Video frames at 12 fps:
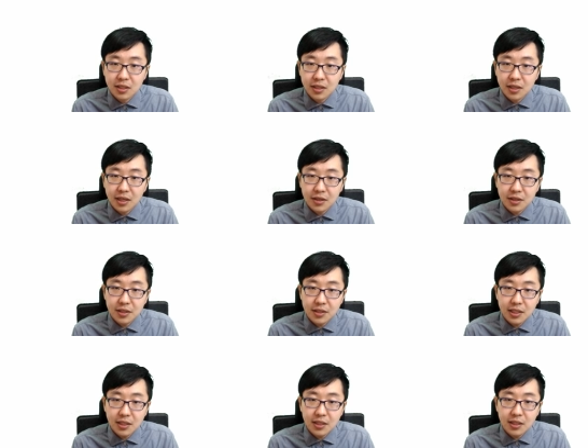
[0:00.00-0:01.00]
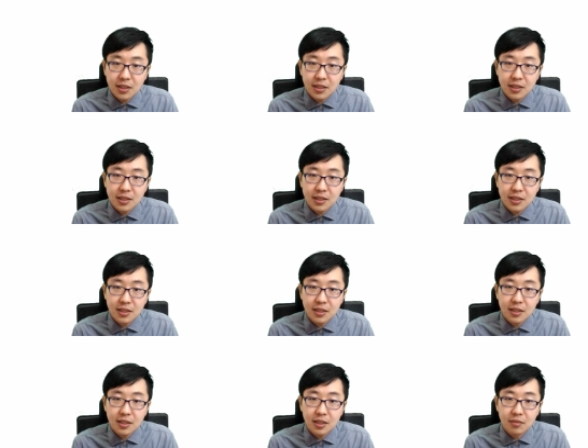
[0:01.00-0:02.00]
at the center,
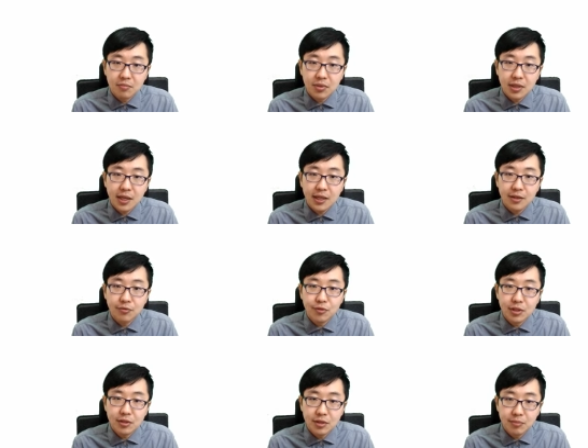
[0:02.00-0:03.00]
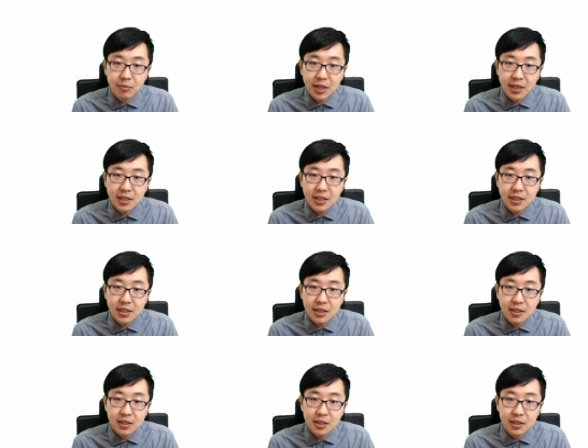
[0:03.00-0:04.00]
the plane will remain
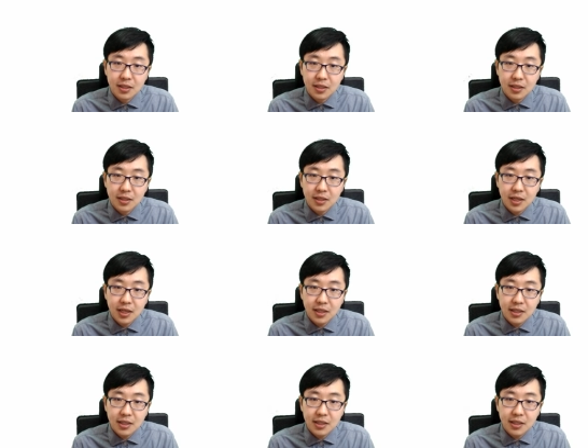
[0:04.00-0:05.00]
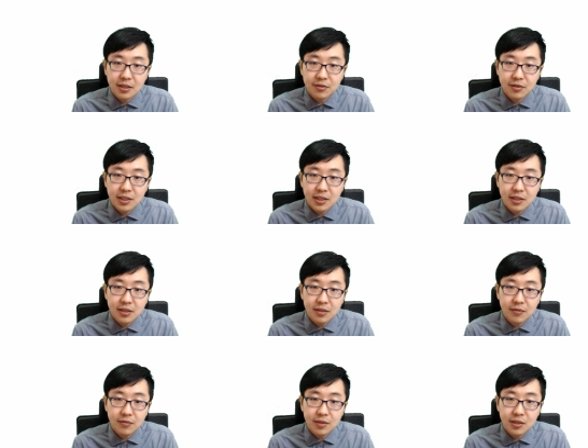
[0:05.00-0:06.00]
the 90 degree
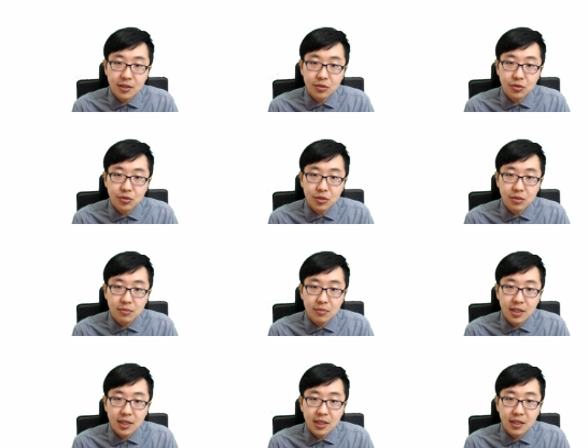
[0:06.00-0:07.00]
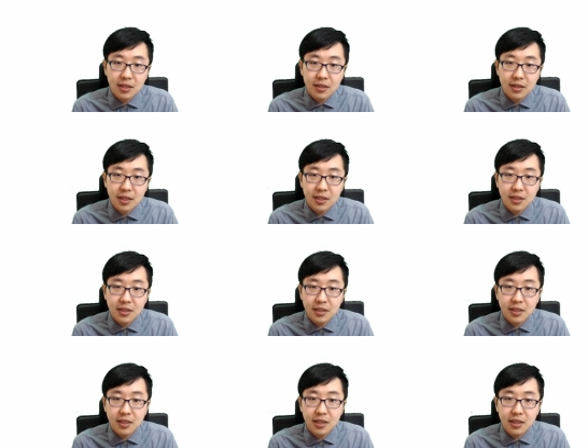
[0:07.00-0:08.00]
with the neutral plane
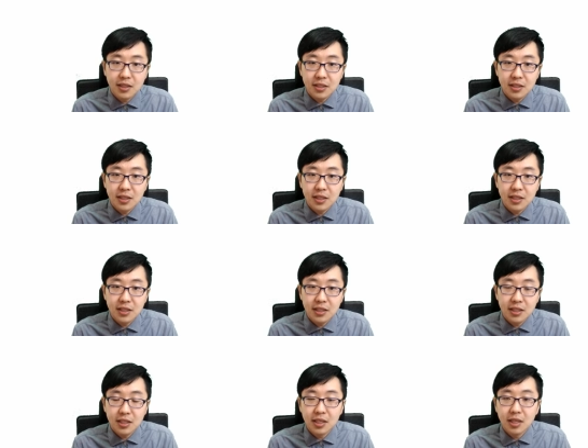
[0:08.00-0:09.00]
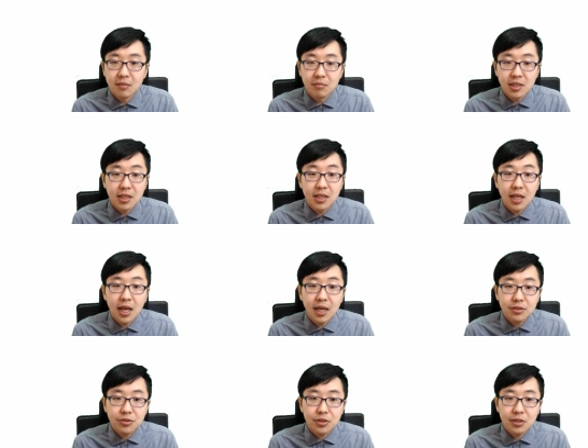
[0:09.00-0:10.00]
90 90 90. But in
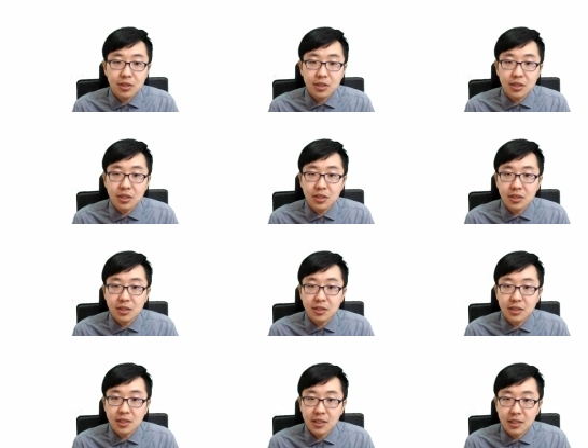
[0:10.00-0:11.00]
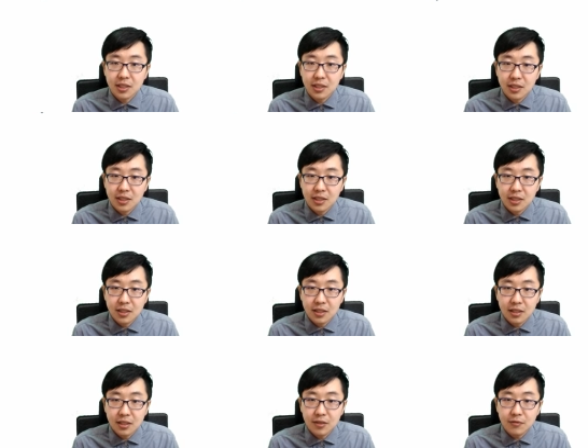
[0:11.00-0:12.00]
actual conditions,
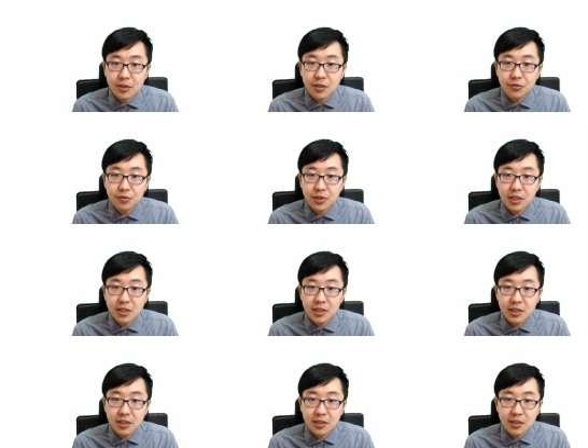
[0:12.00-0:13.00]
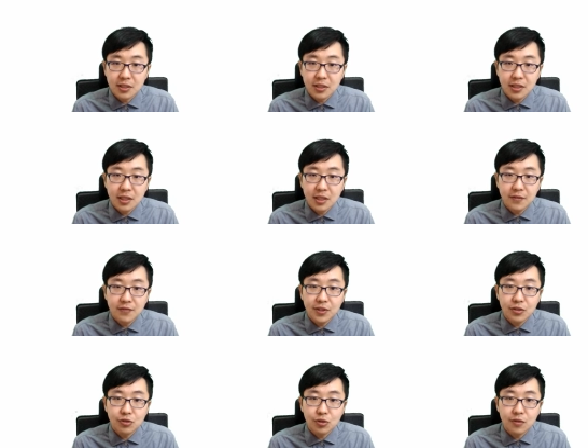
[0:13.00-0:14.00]
once we consider the
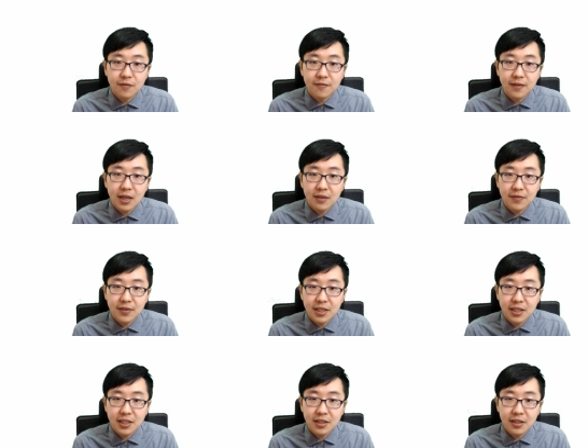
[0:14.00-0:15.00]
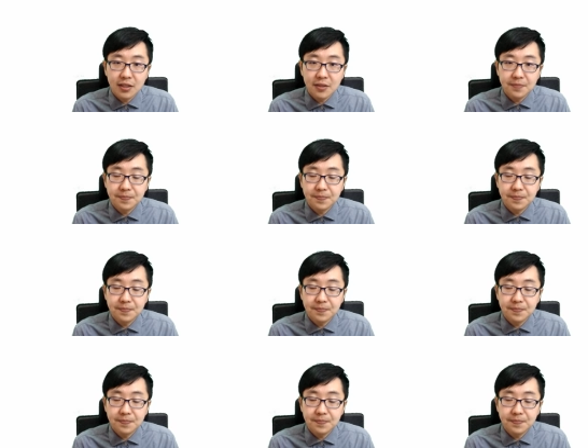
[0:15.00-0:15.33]
individual fiber here,